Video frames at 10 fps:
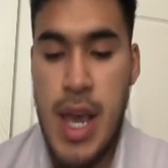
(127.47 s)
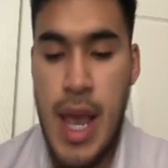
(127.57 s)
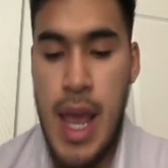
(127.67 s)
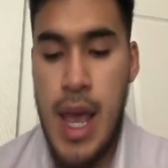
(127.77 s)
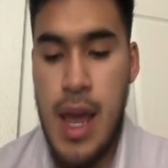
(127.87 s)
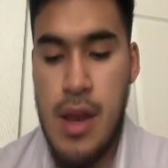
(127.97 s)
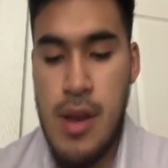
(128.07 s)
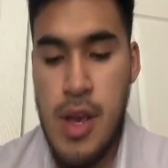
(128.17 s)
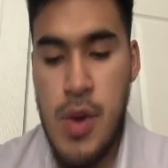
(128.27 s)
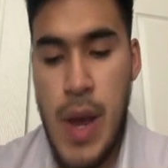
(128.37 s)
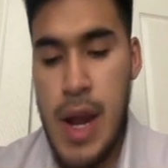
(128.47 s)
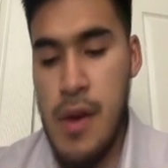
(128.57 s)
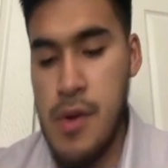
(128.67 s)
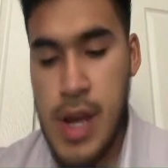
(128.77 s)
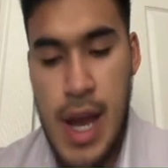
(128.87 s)
And you had
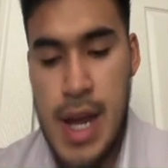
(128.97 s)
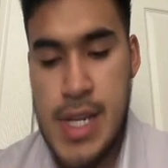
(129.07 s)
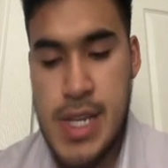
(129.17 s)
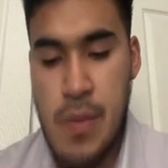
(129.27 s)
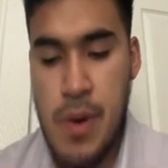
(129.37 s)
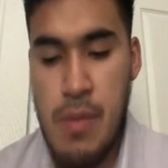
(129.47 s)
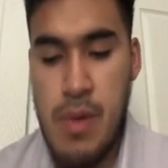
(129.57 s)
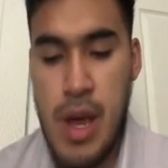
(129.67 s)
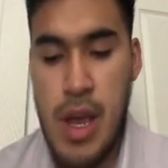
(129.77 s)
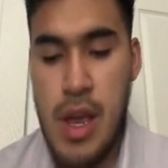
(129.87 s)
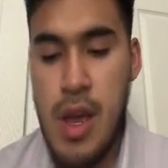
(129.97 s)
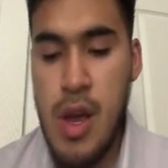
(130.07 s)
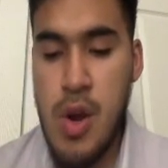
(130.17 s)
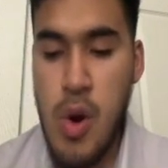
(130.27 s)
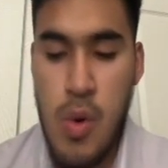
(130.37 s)
other guys step up like
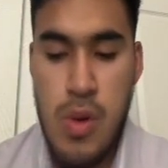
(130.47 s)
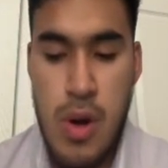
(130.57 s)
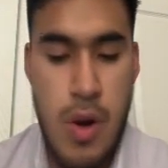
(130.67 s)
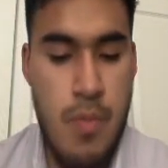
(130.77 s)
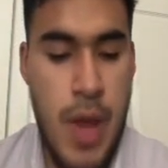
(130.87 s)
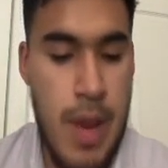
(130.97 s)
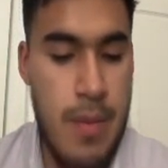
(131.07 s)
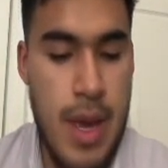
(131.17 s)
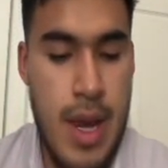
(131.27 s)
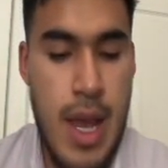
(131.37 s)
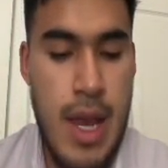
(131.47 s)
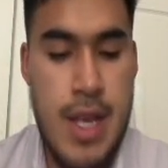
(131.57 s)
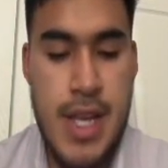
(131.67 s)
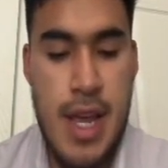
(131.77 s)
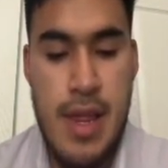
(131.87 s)
Kolar, Bateman, and
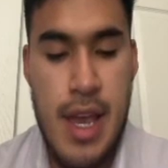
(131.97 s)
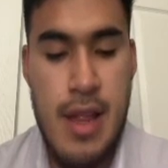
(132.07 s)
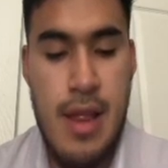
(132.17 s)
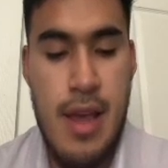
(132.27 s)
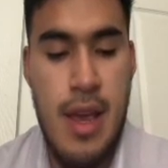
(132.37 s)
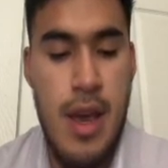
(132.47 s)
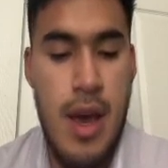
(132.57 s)
Isaiah Likely.